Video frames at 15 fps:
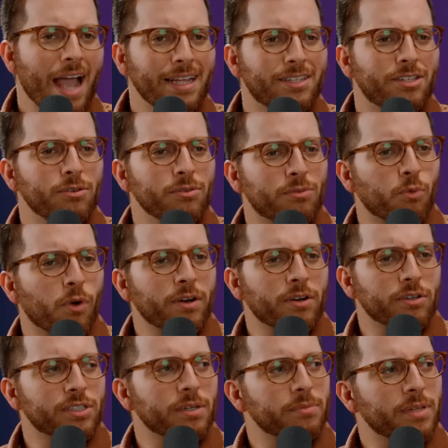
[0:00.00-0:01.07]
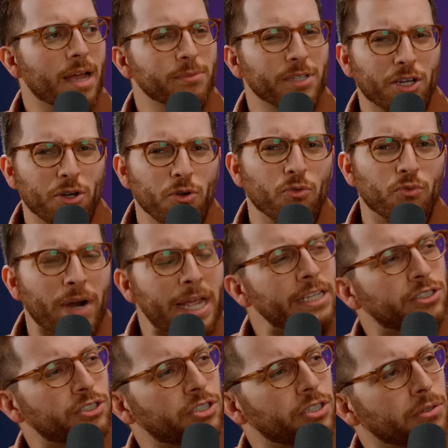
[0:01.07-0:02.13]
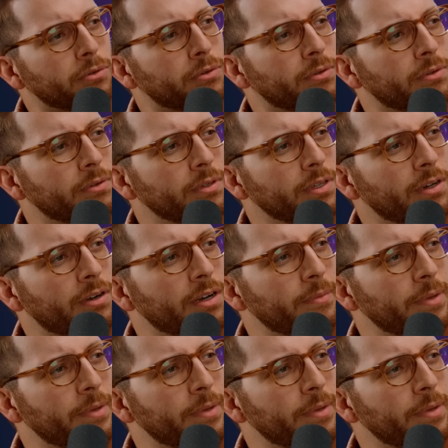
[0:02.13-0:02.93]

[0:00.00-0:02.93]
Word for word: I do wonder sometimes, like, who raised you? You know